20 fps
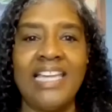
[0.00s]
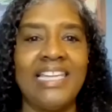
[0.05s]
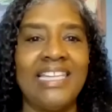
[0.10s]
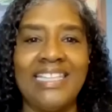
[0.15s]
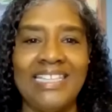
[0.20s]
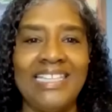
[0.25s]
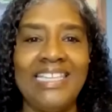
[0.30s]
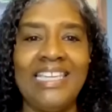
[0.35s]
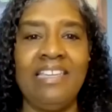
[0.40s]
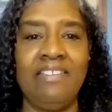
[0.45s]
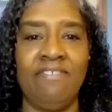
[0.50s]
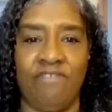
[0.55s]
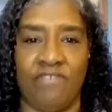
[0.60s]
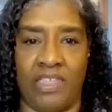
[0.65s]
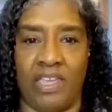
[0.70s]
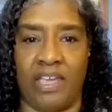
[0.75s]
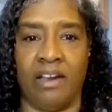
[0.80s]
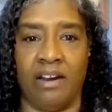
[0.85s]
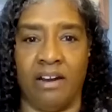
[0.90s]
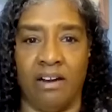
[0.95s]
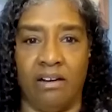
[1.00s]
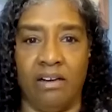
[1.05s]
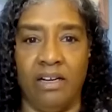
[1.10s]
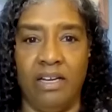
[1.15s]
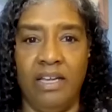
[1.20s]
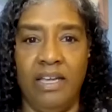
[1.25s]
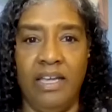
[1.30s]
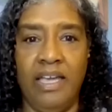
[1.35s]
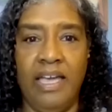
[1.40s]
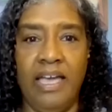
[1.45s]
not leave there.
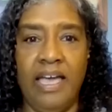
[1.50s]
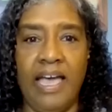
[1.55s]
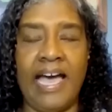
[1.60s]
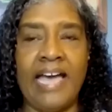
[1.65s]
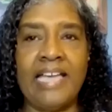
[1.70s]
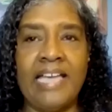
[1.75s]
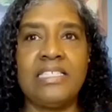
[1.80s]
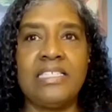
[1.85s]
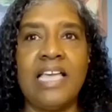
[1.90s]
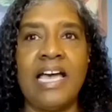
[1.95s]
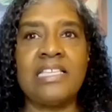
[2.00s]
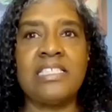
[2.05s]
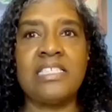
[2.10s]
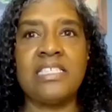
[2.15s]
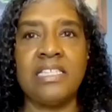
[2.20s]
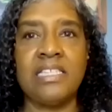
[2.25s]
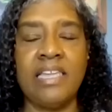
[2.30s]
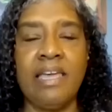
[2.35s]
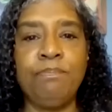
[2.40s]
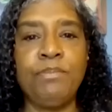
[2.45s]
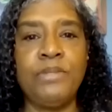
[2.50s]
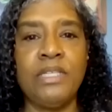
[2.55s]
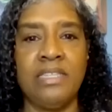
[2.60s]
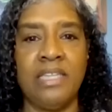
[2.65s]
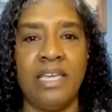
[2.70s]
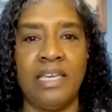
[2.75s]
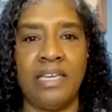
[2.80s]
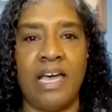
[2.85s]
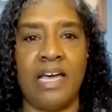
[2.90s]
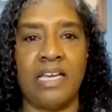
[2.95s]
I slept
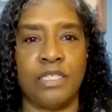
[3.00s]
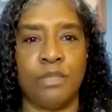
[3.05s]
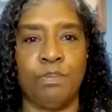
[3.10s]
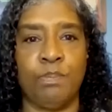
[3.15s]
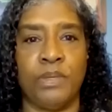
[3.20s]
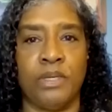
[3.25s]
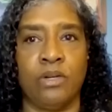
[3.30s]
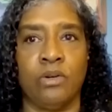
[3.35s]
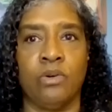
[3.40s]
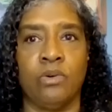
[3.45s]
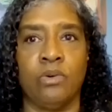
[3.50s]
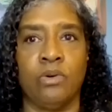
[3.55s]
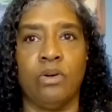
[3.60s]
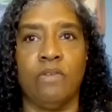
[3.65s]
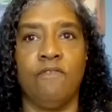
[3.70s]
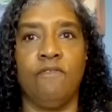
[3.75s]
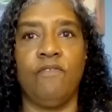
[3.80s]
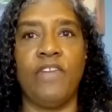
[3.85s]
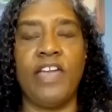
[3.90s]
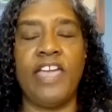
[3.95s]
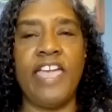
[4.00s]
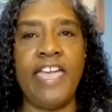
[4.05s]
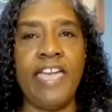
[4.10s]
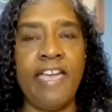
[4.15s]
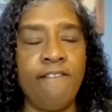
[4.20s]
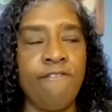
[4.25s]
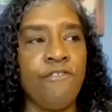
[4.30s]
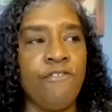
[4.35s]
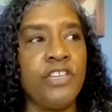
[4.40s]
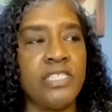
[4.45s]
in that hospital
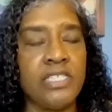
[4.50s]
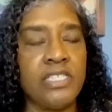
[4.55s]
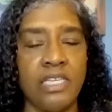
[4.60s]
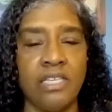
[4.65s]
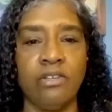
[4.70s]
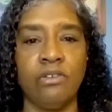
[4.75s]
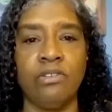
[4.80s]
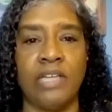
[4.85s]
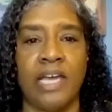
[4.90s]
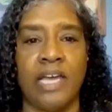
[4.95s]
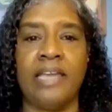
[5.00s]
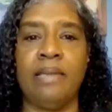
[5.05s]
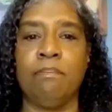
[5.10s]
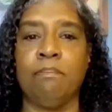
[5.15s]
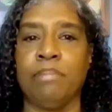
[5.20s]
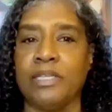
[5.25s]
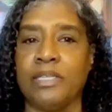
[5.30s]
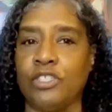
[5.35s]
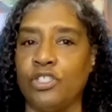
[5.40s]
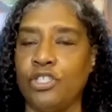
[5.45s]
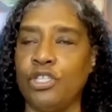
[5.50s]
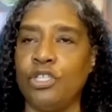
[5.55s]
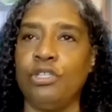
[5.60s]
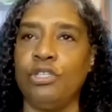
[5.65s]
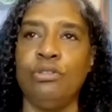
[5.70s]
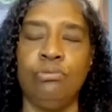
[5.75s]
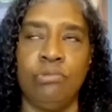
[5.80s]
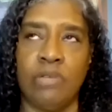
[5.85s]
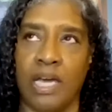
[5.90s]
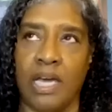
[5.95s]
every single night but
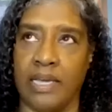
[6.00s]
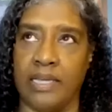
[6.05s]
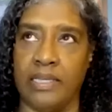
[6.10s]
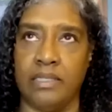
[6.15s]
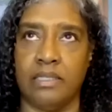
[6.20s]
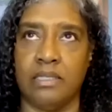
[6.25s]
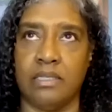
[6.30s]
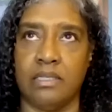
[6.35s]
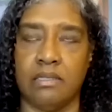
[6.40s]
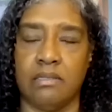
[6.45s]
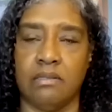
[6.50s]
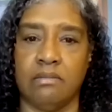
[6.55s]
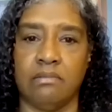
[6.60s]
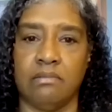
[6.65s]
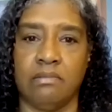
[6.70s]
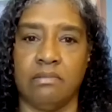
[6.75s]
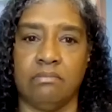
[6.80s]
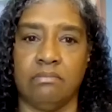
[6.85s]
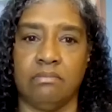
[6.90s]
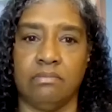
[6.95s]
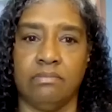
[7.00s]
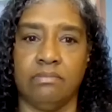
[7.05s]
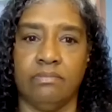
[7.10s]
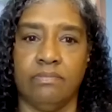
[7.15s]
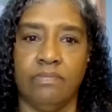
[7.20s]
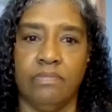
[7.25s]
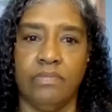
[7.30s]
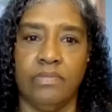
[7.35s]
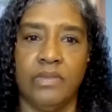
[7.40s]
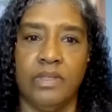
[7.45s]
2 nights,
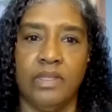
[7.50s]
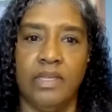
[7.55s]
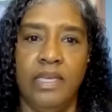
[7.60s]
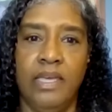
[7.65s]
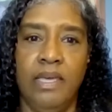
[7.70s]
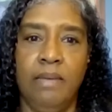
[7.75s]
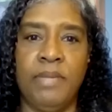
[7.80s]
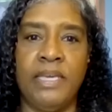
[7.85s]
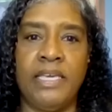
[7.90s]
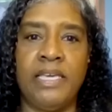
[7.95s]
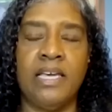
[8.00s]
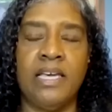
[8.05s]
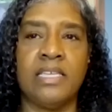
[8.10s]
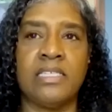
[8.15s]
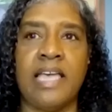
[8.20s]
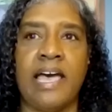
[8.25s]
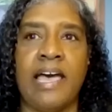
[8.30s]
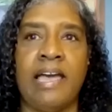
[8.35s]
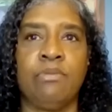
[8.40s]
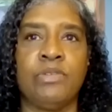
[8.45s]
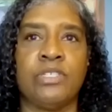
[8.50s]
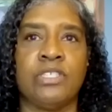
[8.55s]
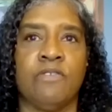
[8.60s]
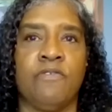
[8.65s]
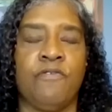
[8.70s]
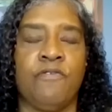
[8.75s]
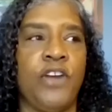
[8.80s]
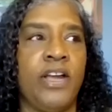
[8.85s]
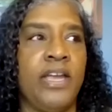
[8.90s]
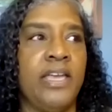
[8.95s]
because I was
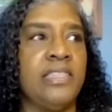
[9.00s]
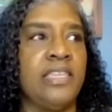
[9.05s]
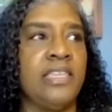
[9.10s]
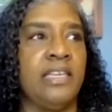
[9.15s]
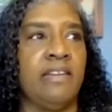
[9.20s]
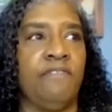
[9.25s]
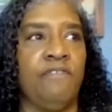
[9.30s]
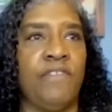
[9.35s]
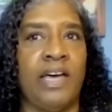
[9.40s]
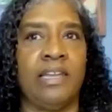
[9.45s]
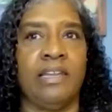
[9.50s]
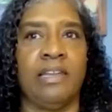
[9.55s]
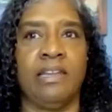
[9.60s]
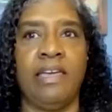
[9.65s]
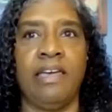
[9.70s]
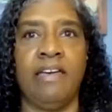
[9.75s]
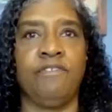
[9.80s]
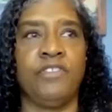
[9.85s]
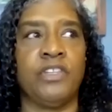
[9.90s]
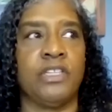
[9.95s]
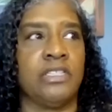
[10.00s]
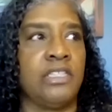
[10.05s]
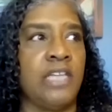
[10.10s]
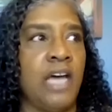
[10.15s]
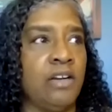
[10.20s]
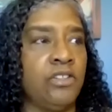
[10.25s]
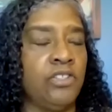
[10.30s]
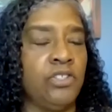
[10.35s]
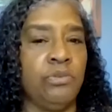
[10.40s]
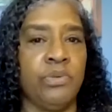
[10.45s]
afraid that if I left, a
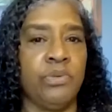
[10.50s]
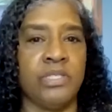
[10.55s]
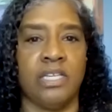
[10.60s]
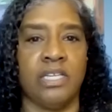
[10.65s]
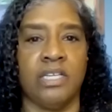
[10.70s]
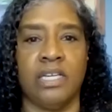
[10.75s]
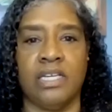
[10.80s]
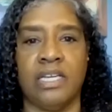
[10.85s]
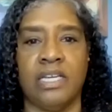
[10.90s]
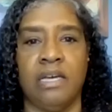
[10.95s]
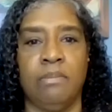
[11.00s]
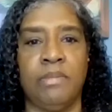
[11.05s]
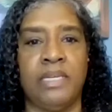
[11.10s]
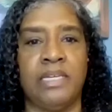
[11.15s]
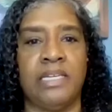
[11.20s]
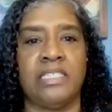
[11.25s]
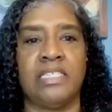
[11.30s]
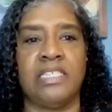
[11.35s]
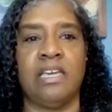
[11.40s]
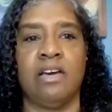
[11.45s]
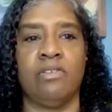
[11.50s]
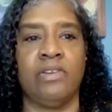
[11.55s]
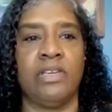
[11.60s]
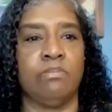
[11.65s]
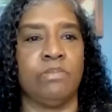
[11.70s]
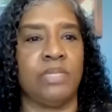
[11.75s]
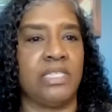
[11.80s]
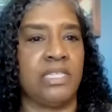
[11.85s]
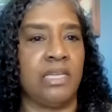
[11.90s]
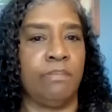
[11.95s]
doctor was going to come in and tell
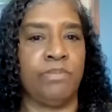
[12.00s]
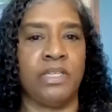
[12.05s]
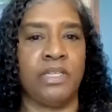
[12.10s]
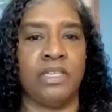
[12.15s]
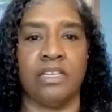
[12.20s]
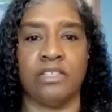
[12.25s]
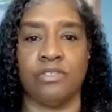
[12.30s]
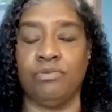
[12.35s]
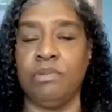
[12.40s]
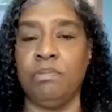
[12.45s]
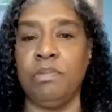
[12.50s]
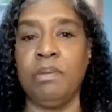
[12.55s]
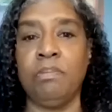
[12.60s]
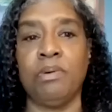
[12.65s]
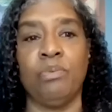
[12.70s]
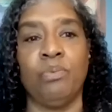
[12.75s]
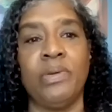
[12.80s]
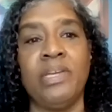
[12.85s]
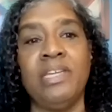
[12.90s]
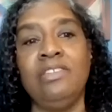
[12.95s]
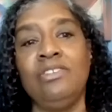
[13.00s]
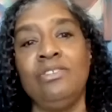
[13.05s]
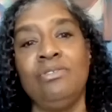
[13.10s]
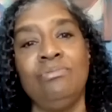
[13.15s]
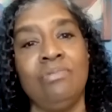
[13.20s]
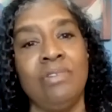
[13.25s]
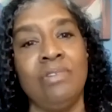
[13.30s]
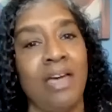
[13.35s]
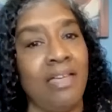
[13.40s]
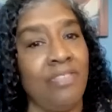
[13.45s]
him something else. Remember, we
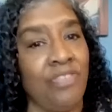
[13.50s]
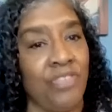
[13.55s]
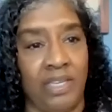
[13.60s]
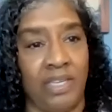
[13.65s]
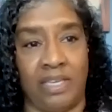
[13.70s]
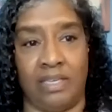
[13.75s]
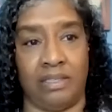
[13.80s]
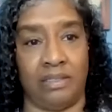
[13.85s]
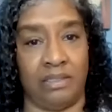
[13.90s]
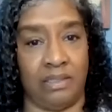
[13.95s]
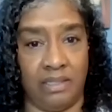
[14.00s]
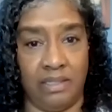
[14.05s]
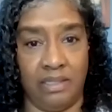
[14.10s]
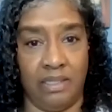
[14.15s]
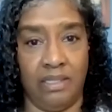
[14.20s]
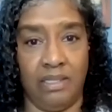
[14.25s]
knew nothing